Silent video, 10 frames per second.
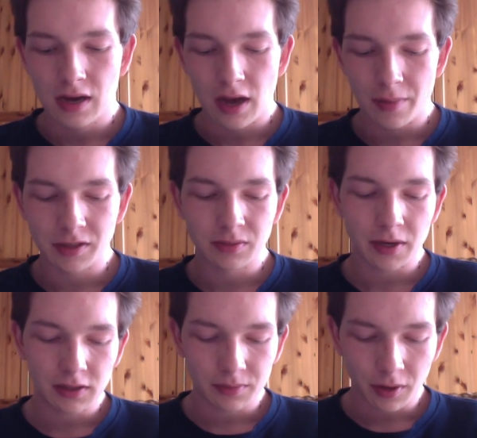It's
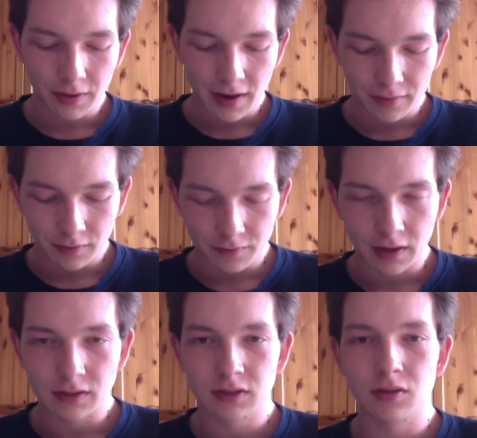mainly about having
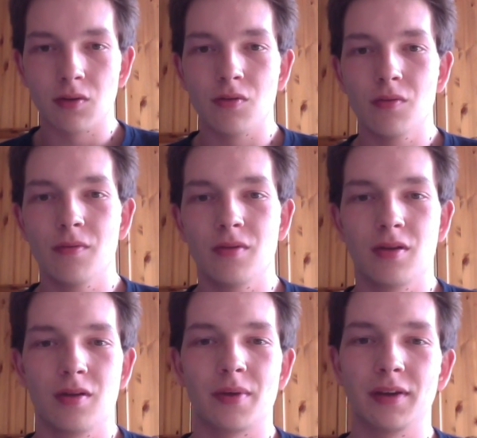fun. So
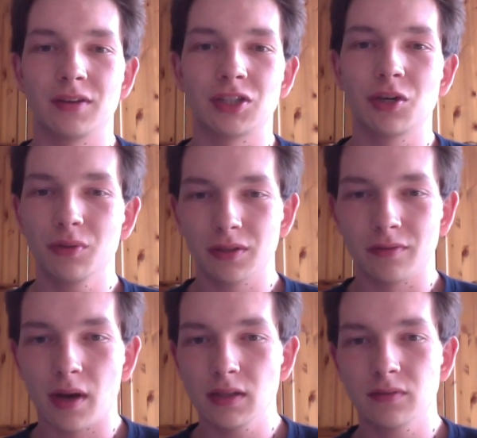my general
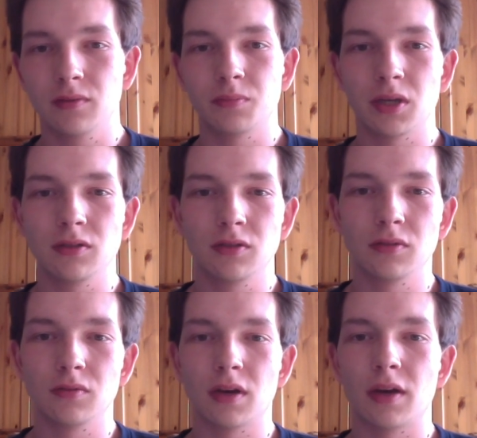advice would be
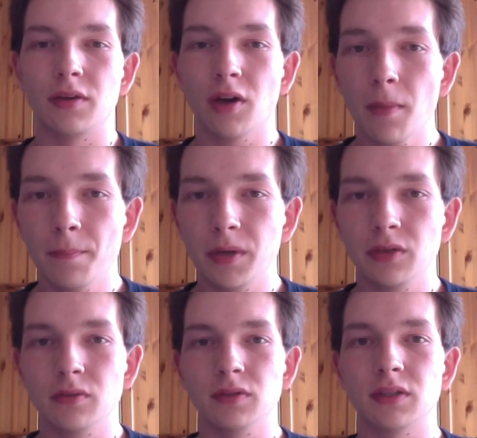to not
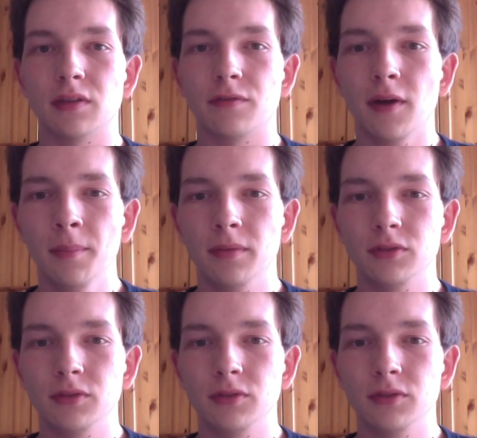beat yourself up.